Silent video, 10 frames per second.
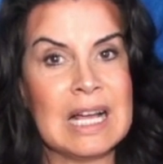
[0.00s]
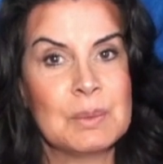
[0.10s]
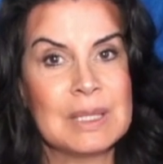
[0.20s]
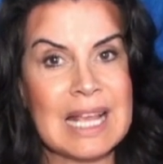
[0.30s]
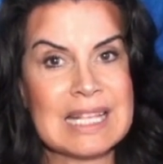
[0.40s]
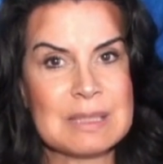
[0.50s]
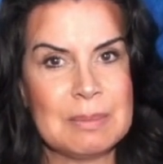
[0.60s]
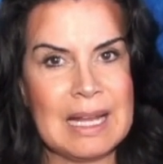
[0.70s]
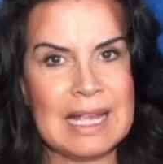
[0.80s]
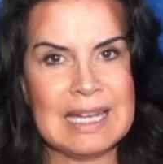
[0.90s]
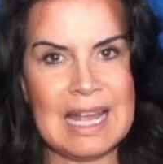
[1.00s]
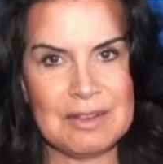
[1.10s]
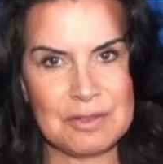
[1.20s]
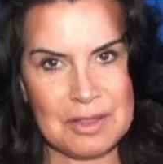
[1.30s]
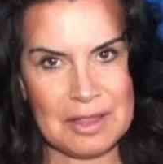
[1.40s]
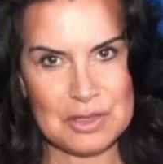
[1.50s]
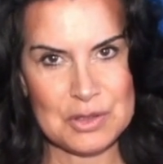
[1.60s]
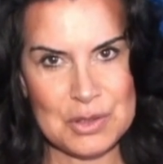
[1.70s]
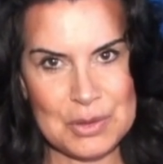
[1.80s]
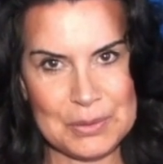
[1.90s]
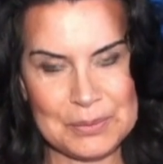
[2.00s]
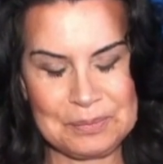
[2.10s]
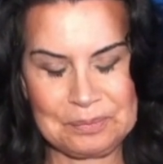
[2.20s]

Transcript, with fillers: I will explain everything to you.